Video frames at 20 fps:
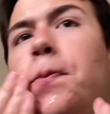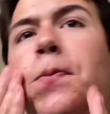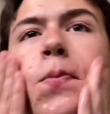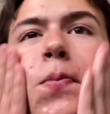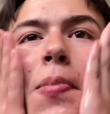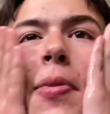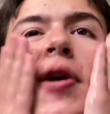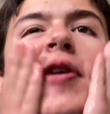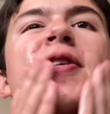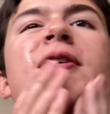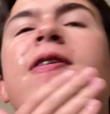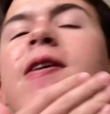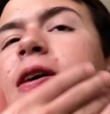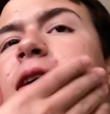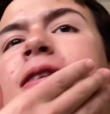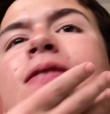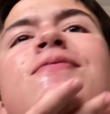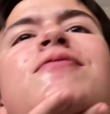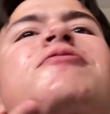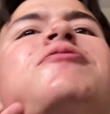You can get it
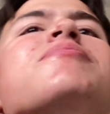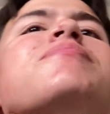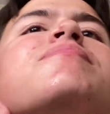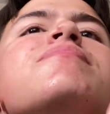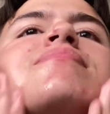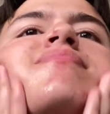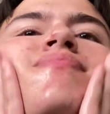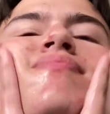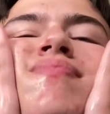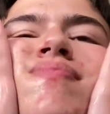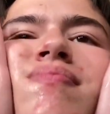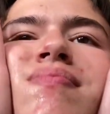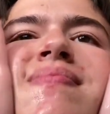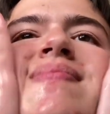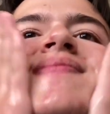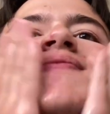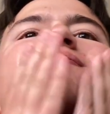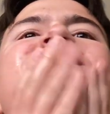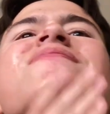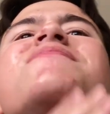anywhere.
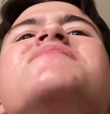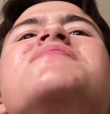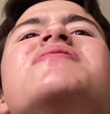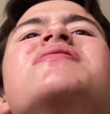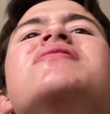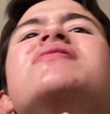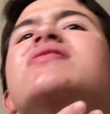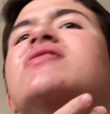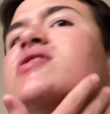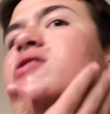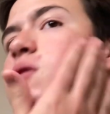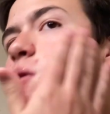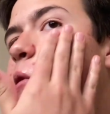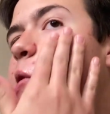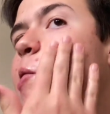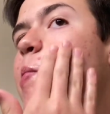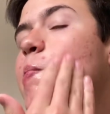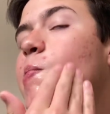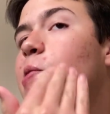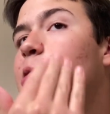Oh
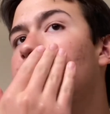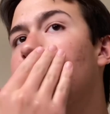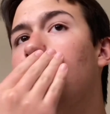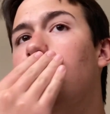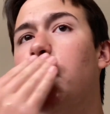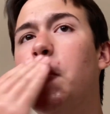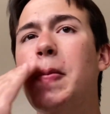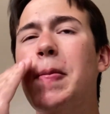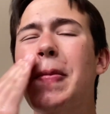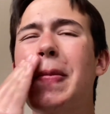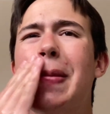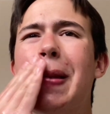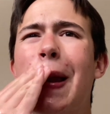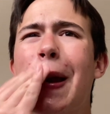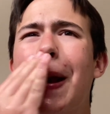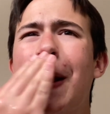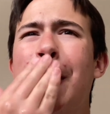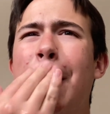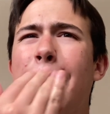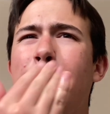yeah, a bit warm. That
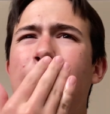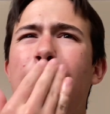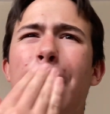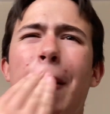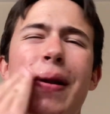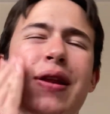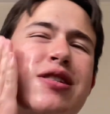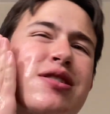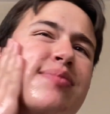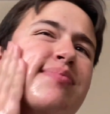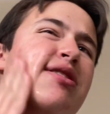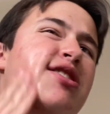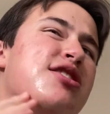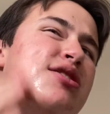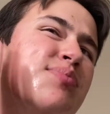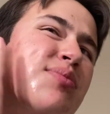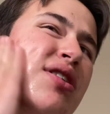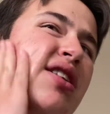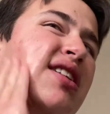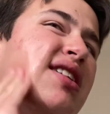actually really smells
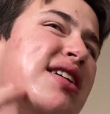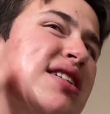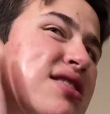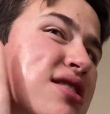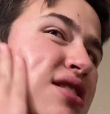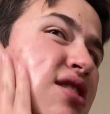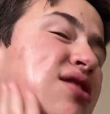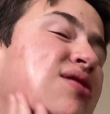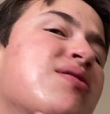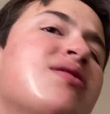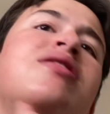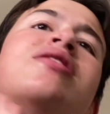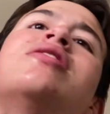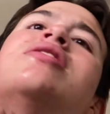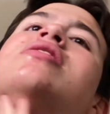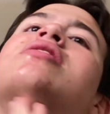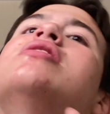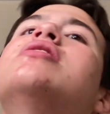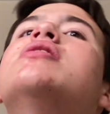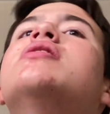pretty nice though.
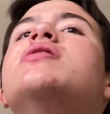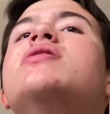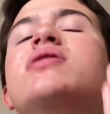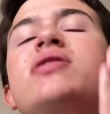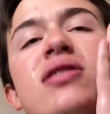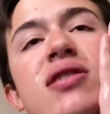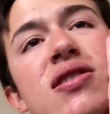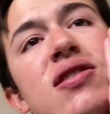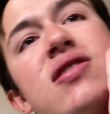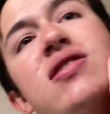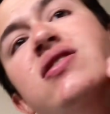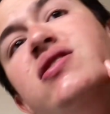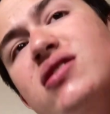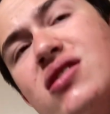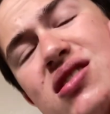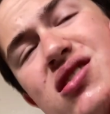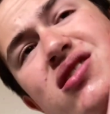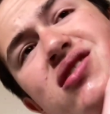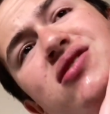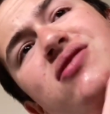
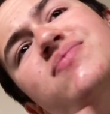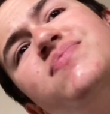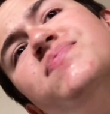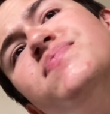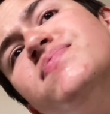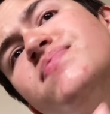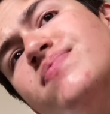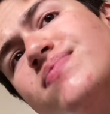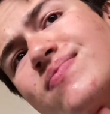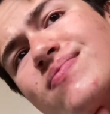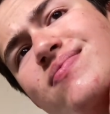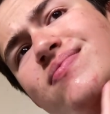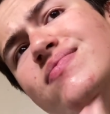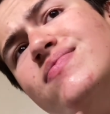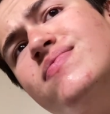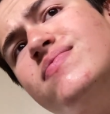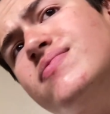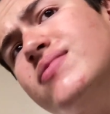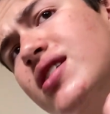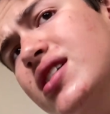So
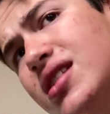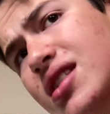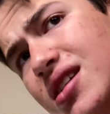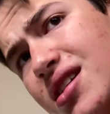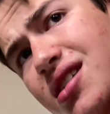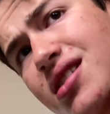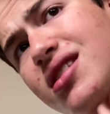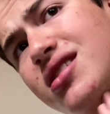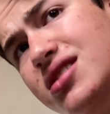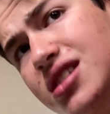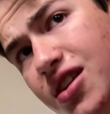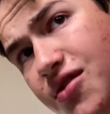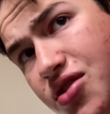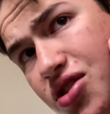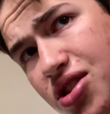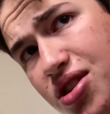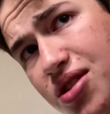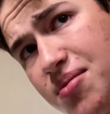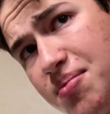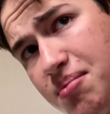I think it does have a
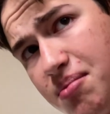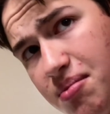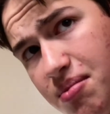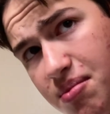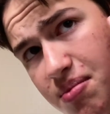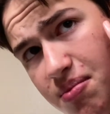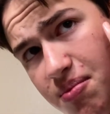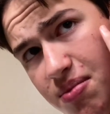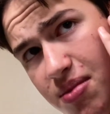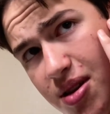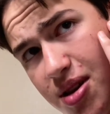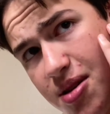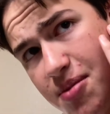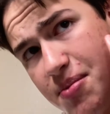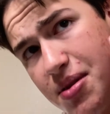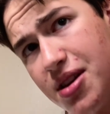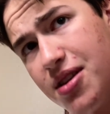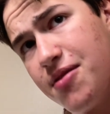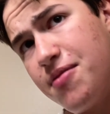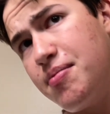bit
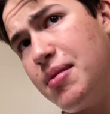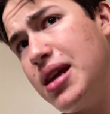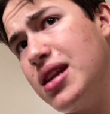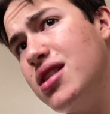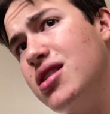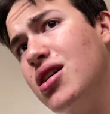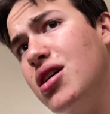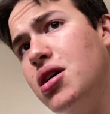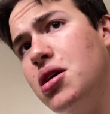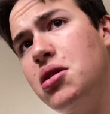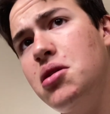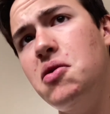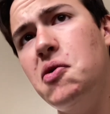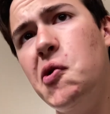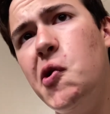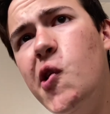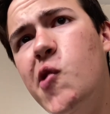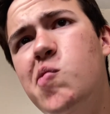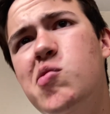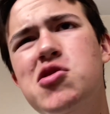of menthol.
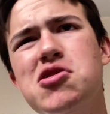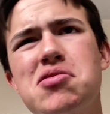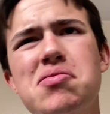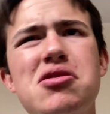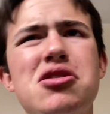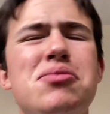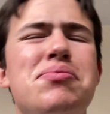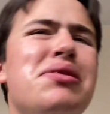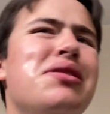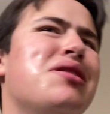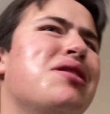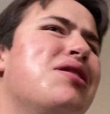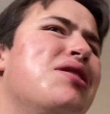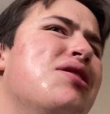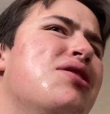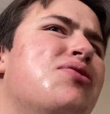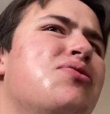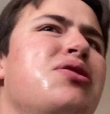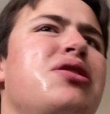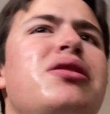It almost smells a bit
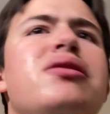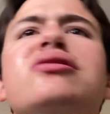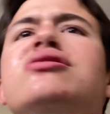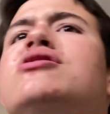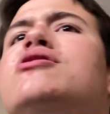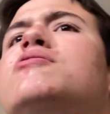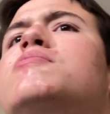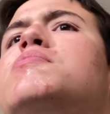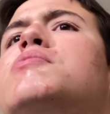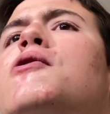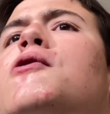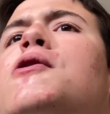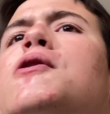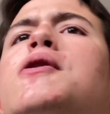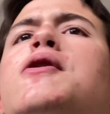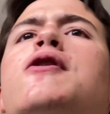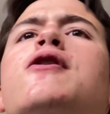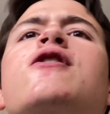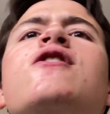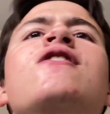cologne-y, so pretty
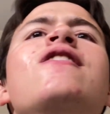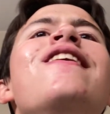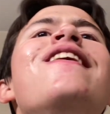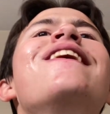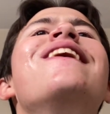good.